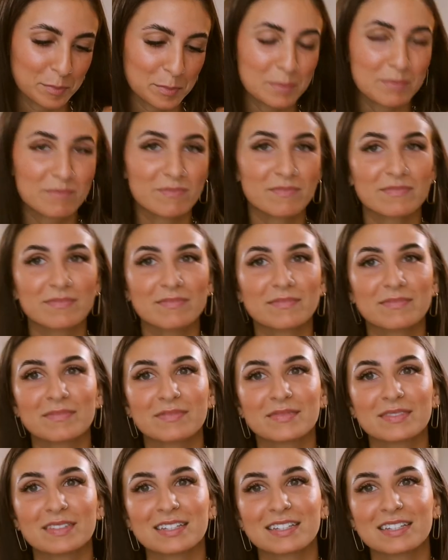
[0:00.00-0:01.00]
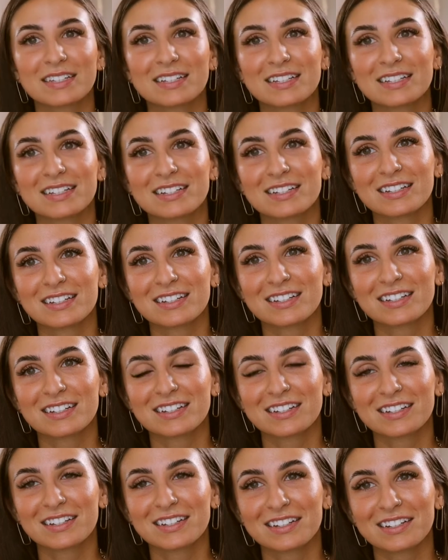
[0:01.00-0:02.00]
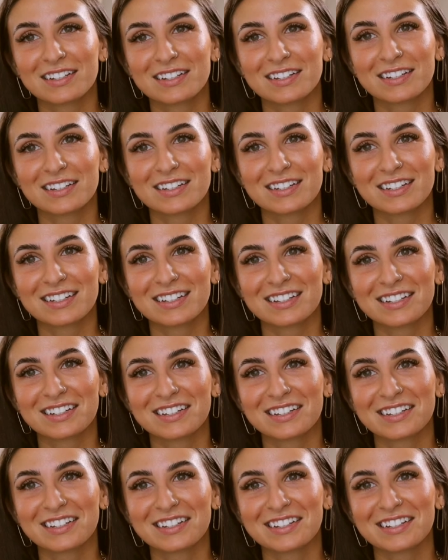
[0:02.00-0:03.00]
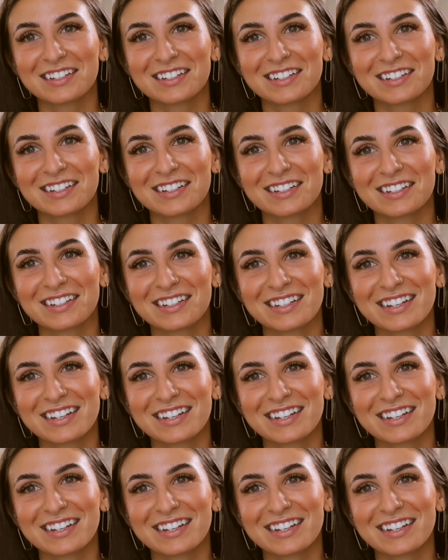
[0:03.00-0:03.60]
The person shown says nothing.